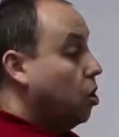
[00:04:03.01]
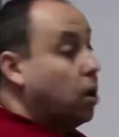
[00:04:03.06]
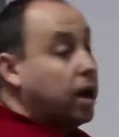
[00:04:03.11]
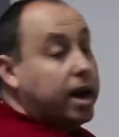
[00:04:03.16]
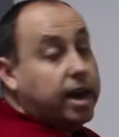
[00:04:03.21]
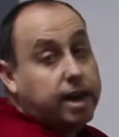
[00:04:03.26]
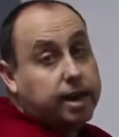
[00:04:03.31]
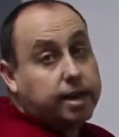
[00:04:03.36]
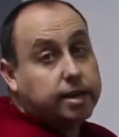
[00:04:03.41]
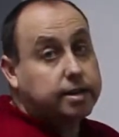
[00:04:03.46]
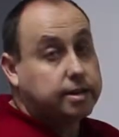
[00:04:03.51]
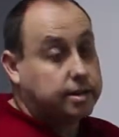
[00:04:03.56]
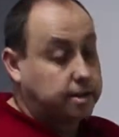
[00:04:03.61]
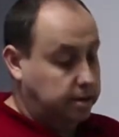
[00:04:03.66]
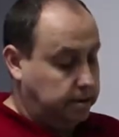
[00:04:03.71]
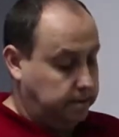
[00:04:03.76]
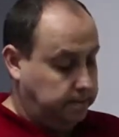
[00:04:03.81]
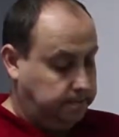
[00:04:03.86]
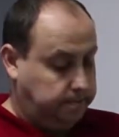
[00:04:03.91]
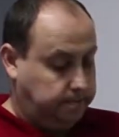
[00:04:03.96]
or
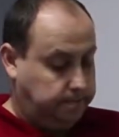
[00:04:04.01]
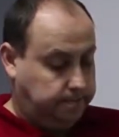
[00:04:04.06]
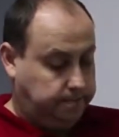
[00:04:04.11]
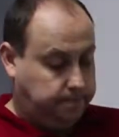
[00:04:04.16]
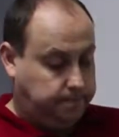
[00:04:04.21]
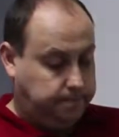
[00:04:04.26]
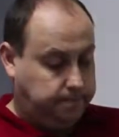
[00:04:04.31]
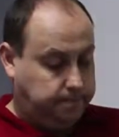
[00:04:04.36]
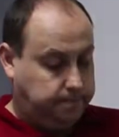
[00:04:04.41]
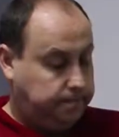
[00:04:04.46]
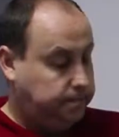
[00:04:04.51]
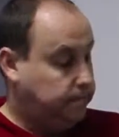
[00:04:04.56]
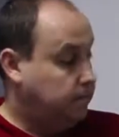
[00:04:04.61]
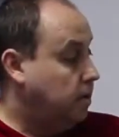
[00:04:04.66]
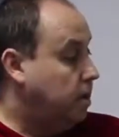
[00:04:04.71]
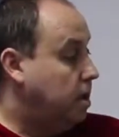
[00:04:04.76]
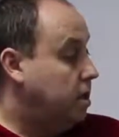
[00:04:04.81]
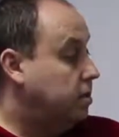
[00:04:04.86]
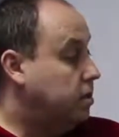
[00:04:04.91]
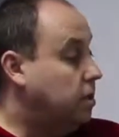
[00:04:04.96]
it,
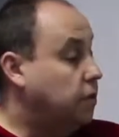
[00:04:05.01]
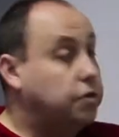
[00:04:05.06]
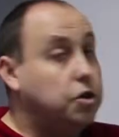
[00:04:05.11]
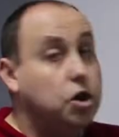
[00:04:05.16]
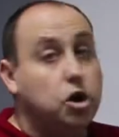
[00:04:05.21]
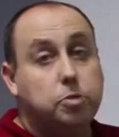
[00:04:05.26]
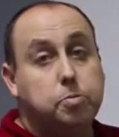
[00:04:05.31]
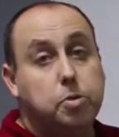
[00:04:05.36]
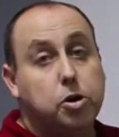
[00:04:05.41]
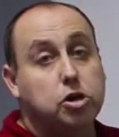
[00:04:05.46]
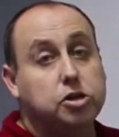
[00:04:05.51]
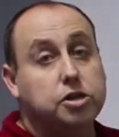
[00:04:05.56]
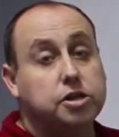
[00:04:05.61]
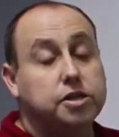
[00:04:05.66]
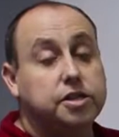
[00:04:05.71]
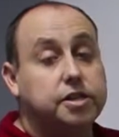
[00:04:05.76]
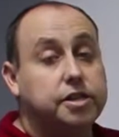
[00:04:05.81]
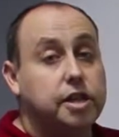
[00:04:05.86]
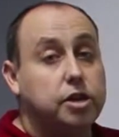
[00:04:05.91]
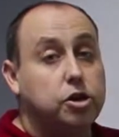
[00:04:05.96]
the third
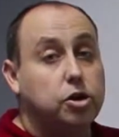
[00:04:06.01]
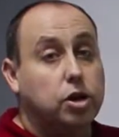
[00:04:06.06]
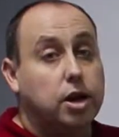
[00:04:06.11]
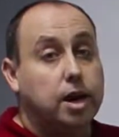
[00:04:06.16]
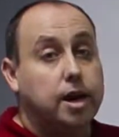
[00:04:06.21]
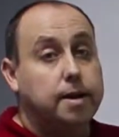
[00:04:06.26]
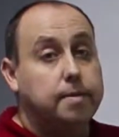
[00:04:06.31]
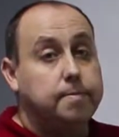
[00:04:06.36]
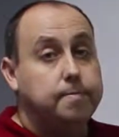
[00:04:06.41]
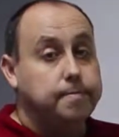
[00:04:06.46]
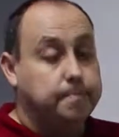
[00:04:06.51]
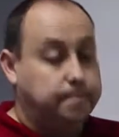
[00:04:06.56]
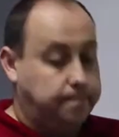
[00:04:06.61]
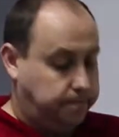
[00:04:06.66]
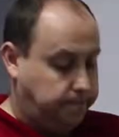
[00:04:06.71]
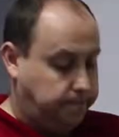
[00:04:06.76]
person singular,